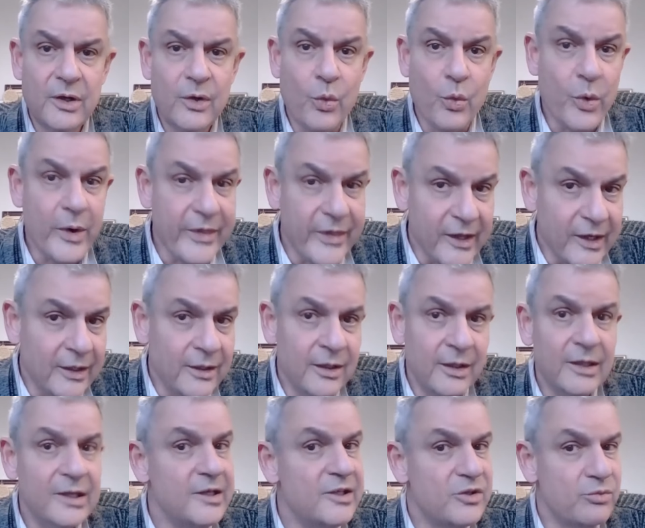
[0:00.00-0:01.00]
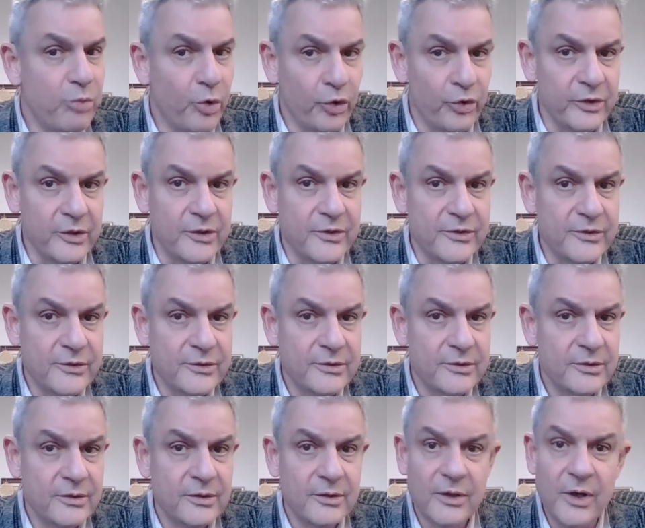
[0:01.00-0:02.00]
within its borders,
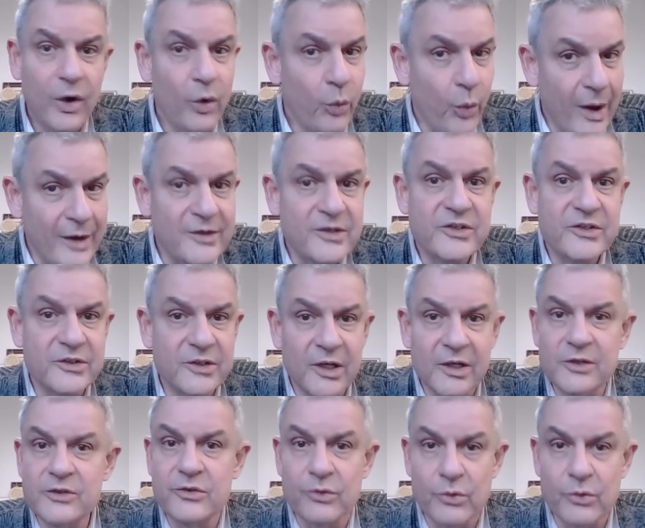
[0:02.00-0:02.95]
a one-state